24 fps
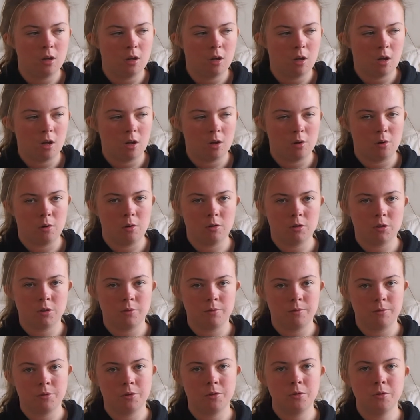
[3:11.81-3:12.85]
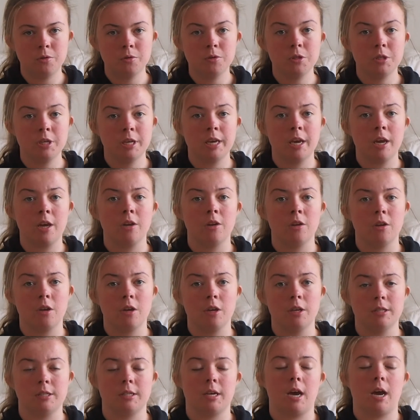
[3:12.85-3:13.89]
a lot of tools you can
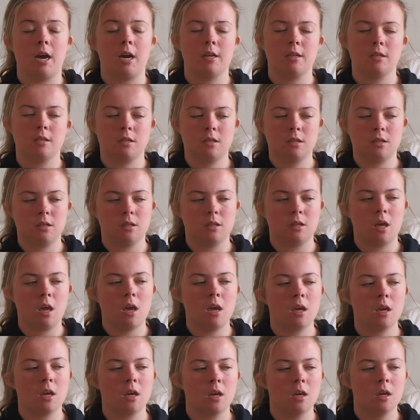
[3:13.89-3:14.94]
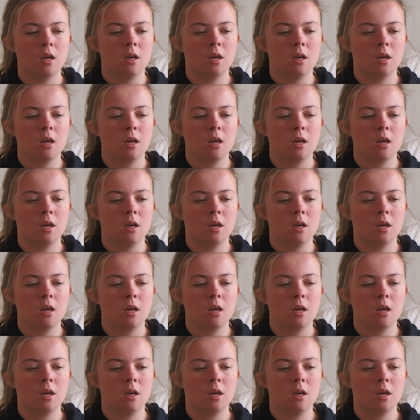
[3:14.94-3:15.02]
use, I still think